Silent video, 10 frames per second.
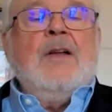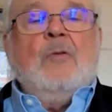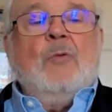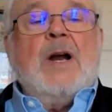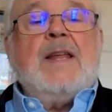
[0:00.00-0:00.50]

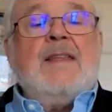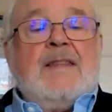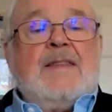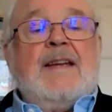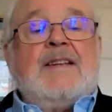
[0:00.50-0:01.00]
One of
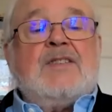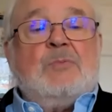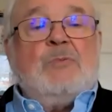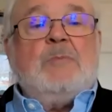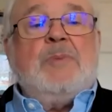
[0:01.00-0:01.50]
the things
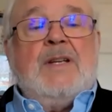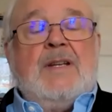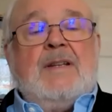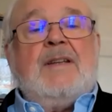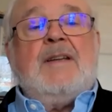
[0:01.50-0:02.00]
would
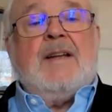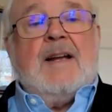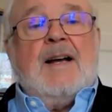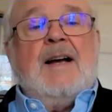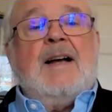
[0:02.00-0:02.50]
be,
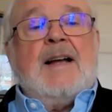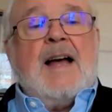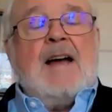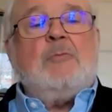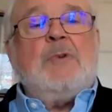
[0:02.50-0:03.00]

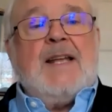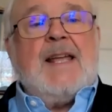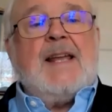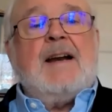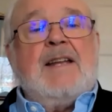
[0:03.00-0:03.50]
how do we
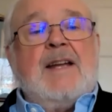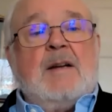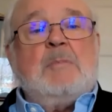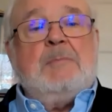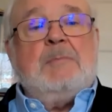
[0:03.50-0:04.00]
get our
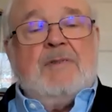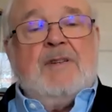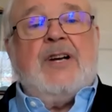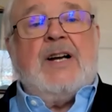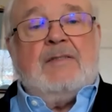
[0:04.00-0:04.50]
young people
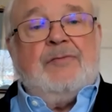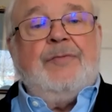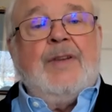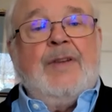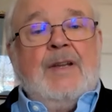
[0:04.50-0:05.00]
involved?
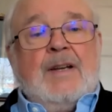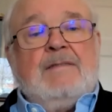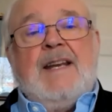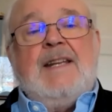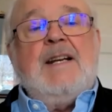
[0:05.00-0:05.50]

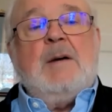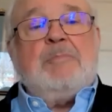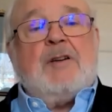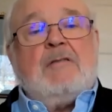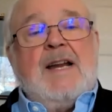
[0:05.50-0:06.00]
Cleaning
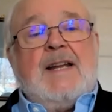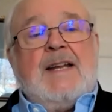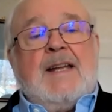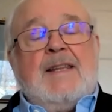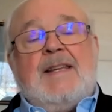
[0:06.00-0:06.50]
up a
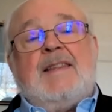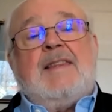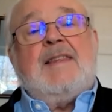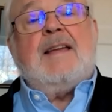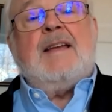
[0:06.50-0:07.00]
creek and then,